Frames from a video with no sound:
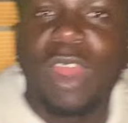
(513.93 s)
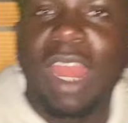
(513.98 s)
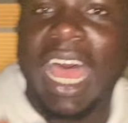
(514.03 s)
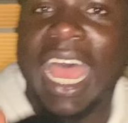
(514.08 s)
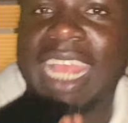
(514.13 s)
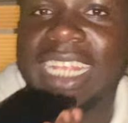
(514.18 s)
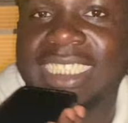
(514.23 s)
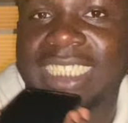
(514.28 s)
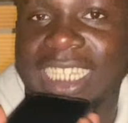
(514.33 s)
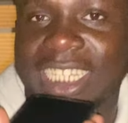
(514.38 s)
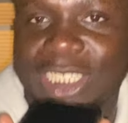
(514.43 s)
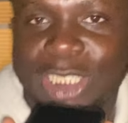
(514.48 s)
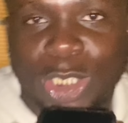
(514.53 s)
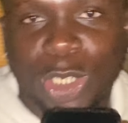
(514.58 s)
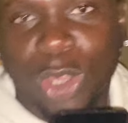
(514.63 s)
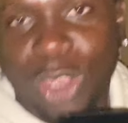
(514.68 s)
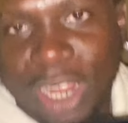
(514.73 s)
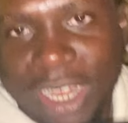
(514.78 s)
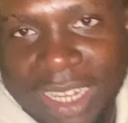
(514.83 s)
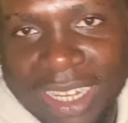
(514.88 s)
no
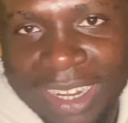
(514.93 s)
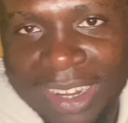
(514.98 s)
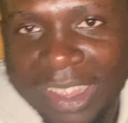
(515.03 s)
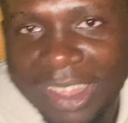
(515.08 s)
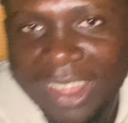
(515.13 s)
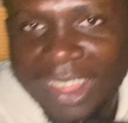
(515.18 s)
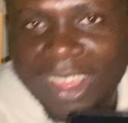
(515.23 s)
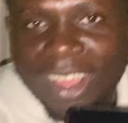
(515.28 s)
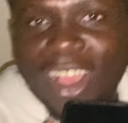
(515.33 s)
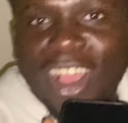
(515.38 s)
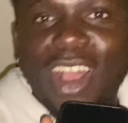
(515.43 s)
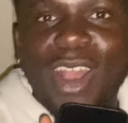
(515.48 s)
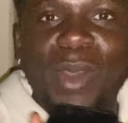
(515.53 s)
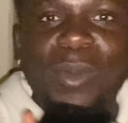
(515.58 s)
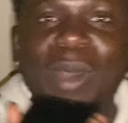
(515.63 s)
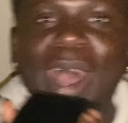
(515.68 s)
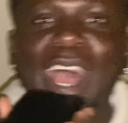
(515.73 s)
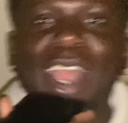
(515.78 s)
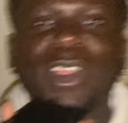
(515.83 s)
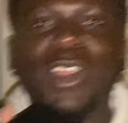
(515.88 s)
license, shorty.
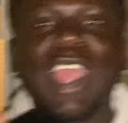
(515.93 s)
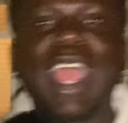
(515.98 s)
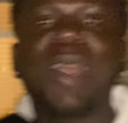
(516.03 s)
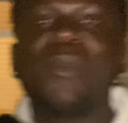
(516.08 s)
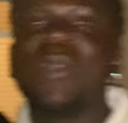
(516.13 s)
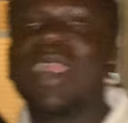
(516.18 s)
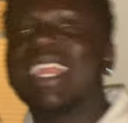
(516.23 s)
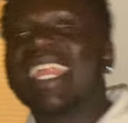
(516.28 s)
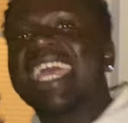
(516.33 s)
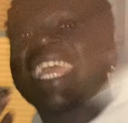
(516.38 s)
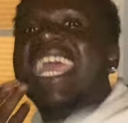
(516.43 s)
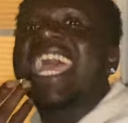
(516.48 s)
Oh my grandma,